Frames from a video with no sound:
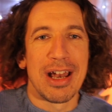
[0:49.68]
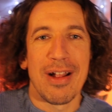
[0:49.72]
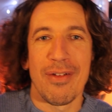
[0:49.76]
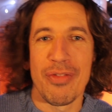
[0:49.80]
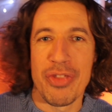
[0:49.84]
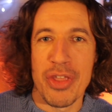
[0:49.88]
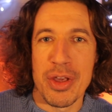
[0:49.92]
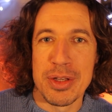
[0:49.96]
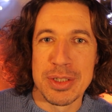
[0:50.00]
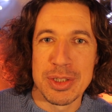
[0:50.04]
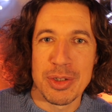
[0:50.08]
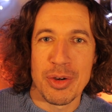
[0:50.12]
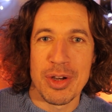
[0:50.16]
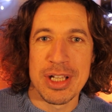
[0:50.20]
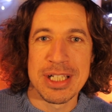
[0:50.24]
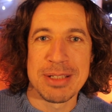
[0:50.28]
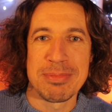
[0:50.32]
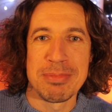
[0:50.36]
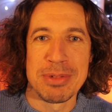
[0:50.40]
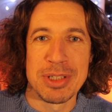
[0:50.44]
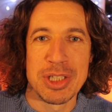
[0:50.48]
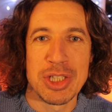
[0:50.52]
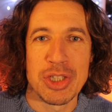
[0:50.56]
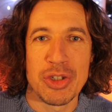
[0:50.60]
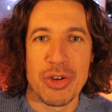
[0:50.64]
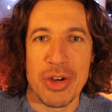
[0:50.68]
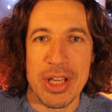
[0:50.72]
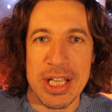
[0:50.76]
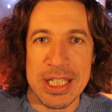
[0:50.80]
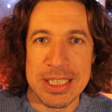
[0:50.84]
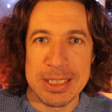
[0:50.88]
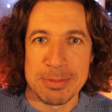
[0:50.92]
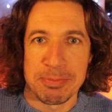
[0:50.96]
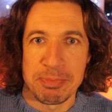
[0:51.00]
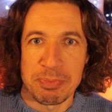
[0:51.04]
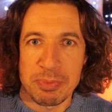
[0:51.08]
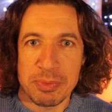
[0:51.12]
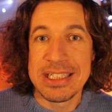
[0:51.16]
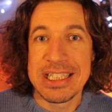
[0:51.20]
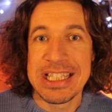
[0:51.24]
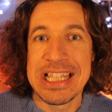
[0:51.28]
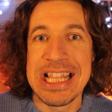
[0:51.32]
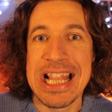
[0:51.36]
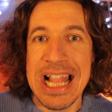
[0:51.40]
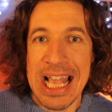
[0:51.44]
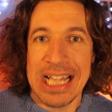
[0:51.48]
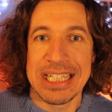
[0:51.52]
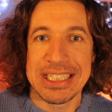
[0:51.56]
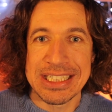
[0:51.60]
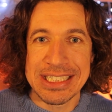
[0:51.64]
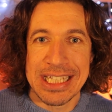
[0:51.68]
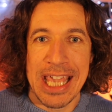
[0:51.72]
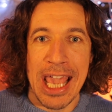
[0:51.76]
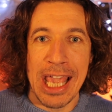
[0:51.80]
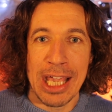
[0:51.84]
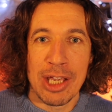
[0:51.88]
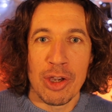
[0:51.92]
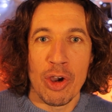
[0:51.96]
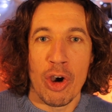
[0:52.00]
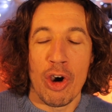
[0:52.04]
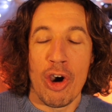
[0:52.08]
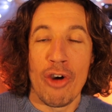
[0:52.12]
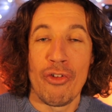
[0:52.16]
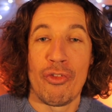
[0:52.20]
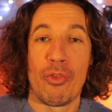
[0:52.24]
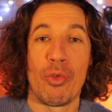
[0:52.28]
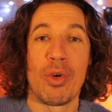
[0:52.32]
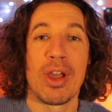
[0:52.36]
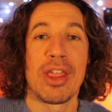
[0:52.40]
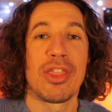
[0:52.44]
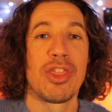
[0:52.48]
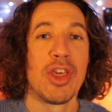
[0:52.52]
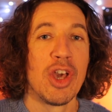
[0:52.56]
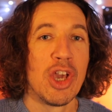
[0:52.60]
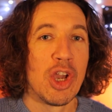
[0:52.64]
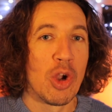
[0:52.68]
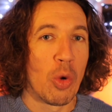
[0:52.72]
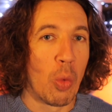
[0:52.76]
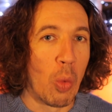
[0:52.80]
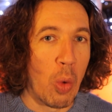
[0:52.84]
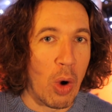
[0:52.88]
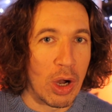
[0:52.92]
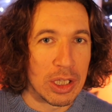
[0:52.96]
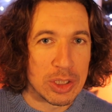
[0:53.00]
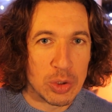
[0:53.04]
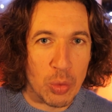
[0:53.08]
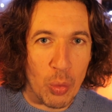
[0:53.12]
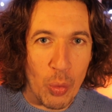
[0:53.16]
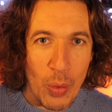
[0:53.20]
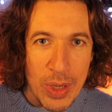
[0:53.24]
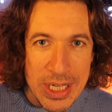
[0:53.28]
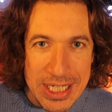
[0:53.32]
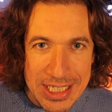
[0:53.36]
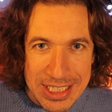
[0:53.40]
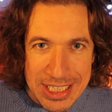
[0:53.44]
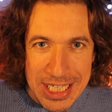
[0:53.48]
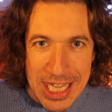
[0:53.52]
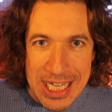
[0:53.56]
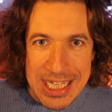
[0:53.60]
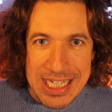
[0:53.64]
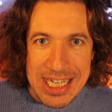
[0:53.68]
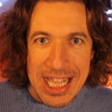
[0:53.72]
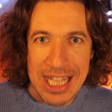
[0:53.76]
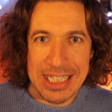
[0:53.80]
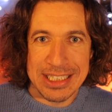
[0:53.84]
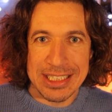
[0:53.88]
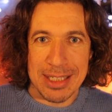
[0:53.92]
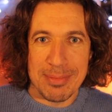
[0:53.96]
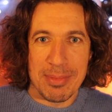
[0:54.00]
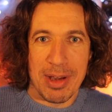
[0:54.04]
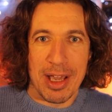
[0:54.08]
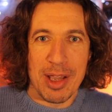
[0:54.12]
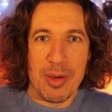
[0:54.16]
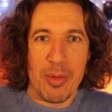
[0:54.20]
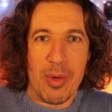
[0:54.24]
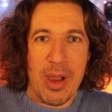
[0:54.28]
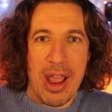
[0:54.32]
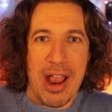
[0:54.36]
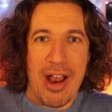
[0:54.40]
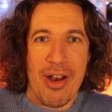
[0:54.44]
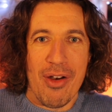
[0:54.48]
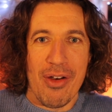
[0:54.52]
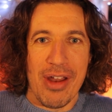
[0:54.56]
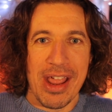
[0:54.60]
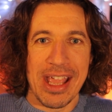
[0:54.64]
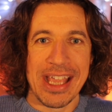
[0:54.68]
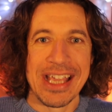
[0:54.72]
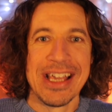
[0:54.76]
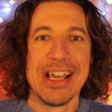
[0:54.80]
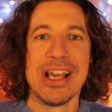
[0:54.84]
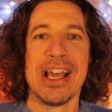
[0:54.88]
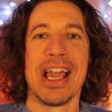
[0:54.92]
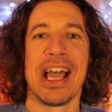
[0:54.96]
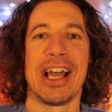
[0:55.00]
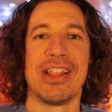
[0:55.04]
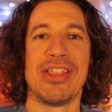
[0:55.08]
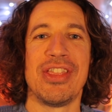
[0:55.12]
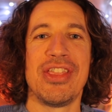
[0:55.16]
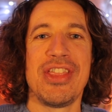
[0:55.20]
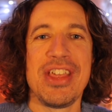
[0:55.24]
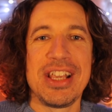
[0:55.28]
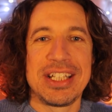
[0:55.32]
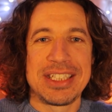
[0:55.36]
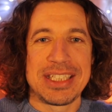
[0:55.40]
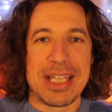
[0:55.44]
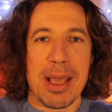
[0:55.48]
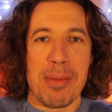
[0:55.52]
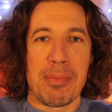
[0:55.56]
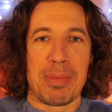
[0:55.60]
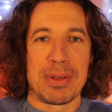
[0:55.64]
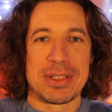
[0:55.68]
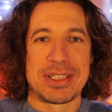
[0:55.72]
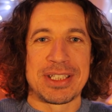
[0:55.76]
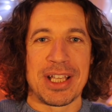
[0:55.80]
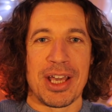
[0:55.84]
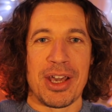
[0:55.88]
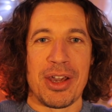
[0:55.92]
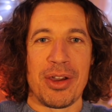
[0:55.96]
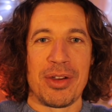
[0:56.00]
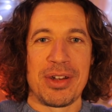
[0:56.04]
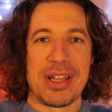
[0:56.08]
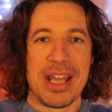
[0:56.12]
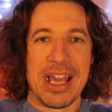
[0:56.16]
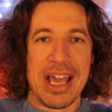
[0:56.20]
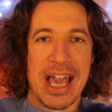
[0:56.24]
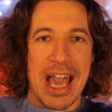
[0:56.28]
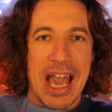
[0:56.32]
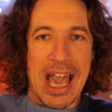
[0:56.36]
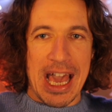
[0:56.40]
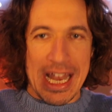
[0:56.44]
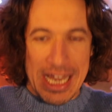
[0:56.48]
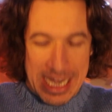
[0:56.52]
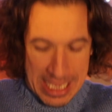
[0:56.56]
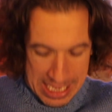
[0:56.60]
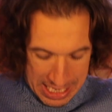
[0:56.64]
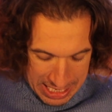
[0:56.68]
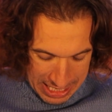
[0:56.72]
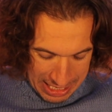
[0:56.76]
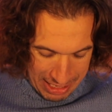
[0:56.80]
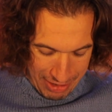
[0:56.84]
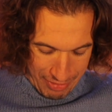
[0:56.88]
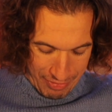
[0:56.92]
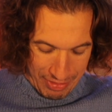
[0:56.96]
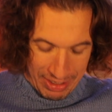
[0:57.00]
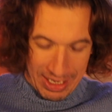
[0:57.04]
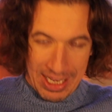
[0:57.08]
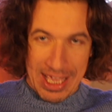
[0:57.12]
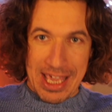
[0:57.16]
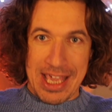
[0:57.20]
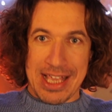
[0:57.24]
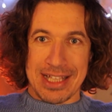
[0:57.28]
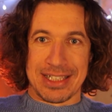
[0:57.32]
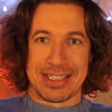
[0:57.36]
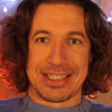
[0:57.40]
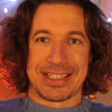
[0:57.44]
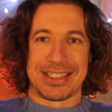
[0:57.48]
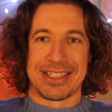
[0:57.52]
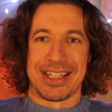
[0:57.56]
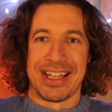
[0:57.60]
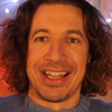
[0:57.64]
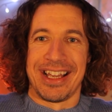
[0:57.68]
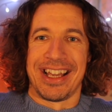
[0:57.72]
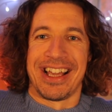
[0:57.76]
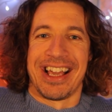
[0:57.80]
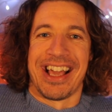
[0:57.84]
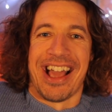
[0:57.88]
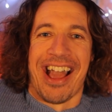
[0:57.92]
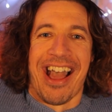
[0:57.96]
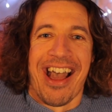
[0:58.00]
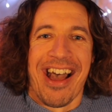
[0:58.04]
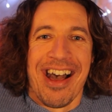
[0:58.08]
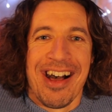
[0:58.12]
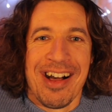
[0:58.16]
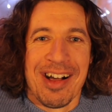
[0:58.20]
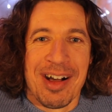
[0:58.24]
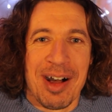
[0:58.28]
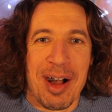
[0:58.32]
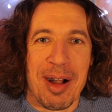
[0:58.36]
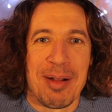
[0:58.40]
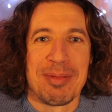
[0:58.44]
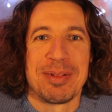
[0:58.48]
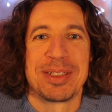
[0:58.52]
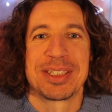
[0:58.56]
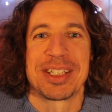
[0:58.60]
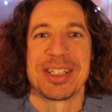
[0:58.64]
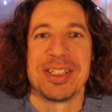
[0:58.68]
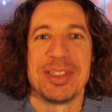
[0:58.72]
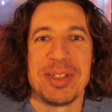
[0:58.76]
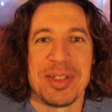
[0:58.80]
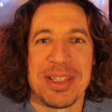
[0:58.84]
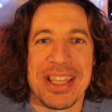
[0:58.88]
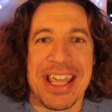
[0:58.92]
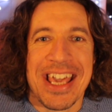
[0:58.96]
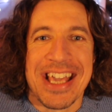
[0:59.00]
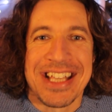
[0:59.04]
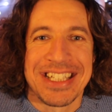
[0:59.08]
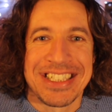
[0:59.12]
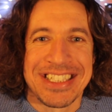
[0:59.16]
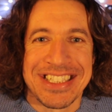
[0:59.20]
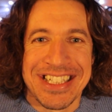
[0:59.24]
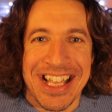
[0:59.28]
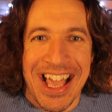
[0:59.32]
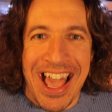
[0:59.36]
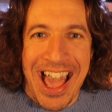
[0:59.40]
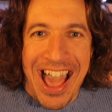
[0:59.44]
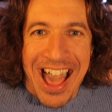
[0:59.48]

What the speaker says: love those Christmas trees. Let's kick off with what winter knit am I wearing in this episode, and here it is. I'm just gonna do this.